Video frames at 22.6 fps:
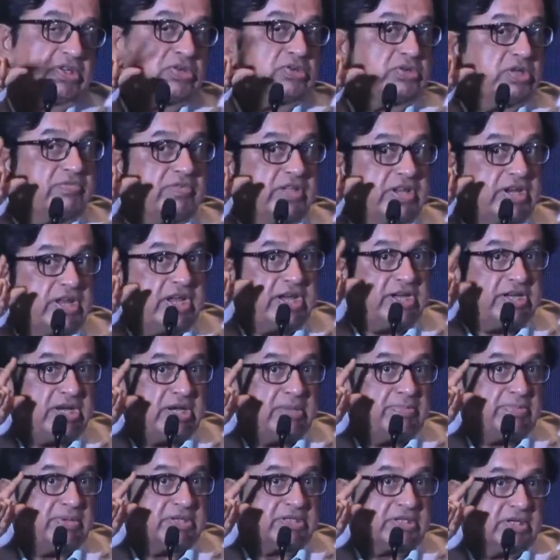Today we are
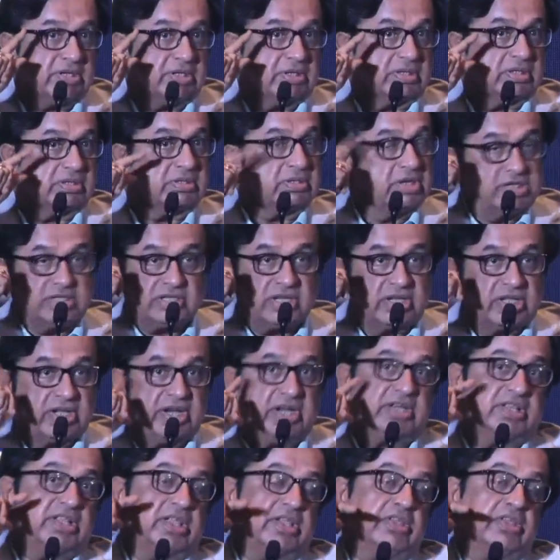18%. It's a great thing.